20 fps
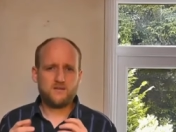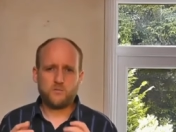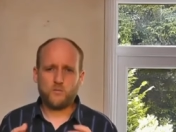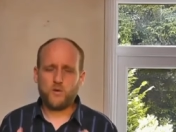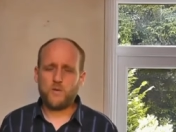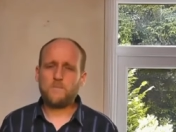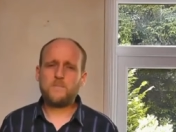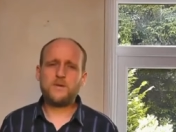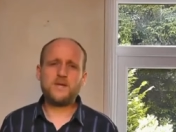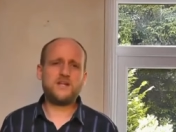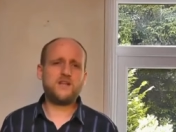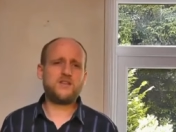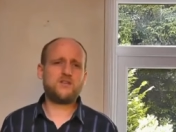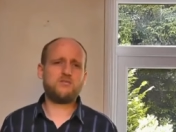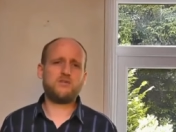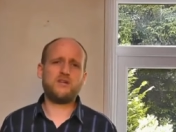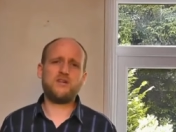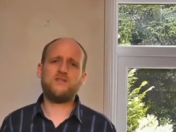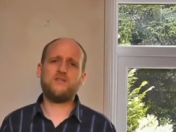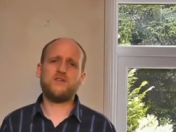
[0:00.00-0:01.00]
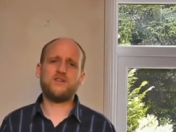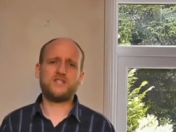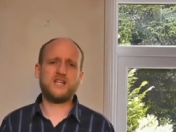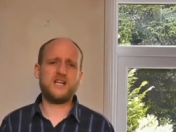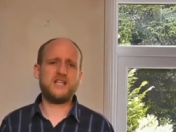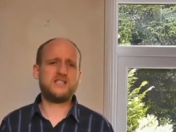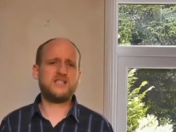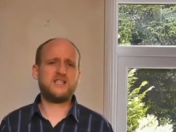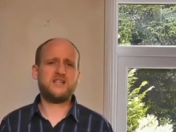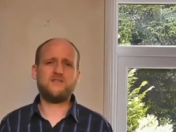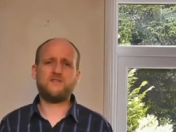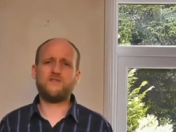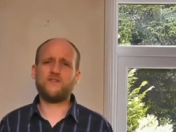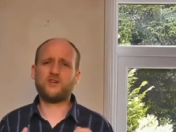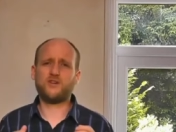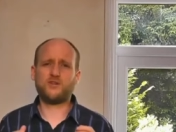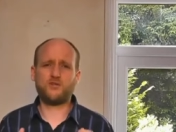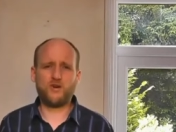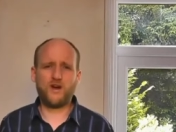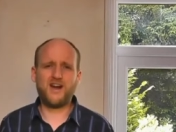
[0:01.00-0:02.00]
1 Peter 3, verse 18
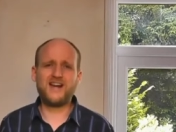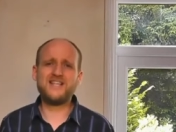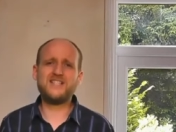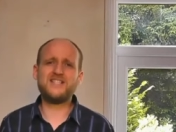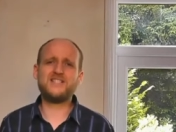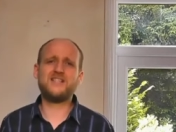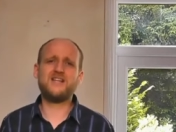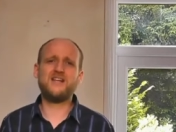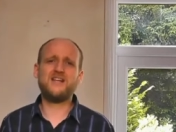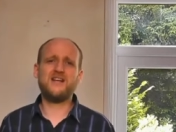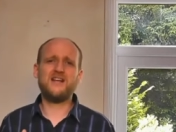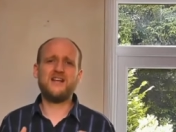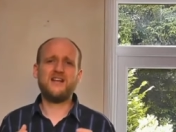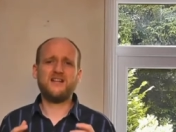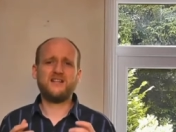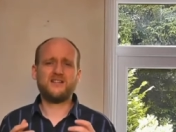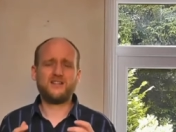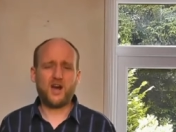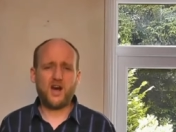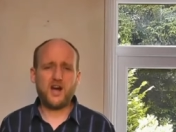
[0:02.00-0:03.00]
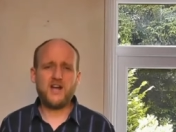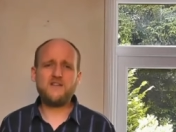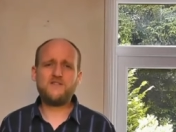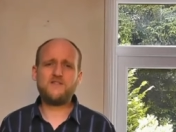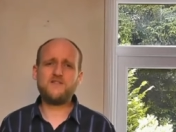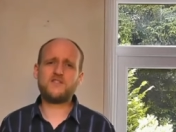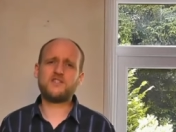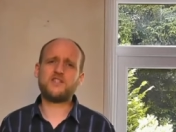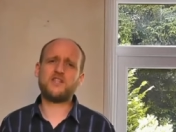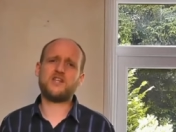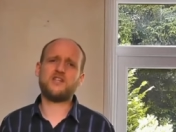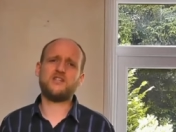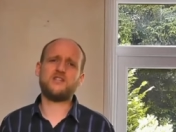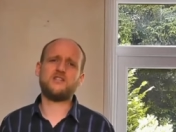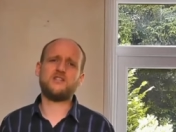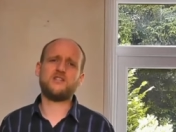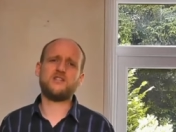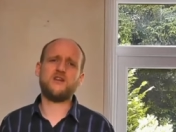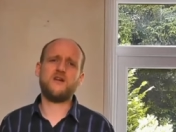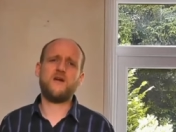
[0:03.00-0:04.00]
For Christ died for
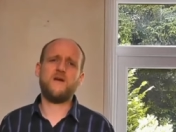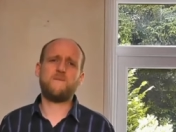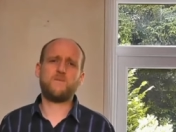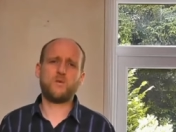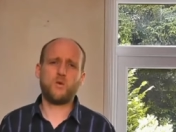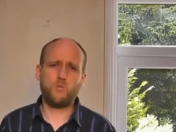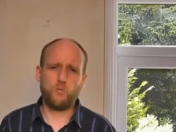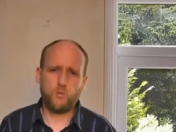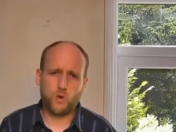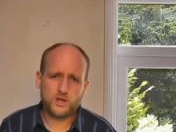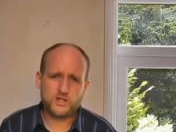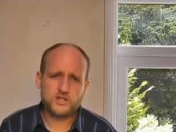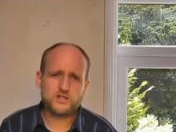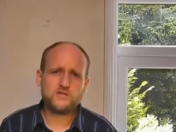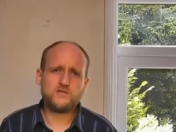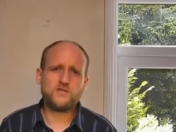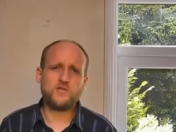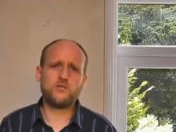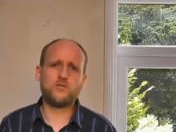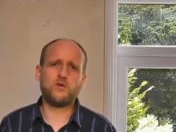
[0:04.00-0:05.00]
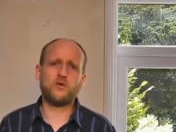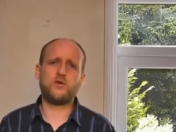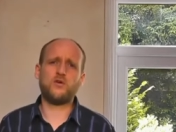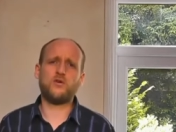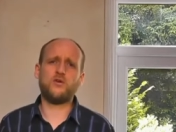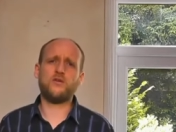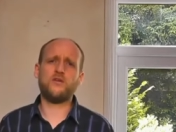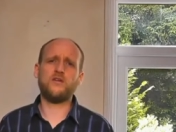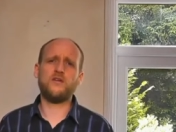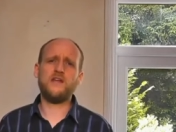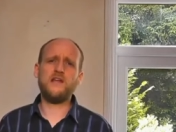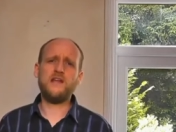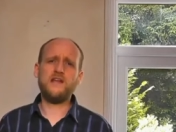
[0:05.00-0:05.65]
sins once for all,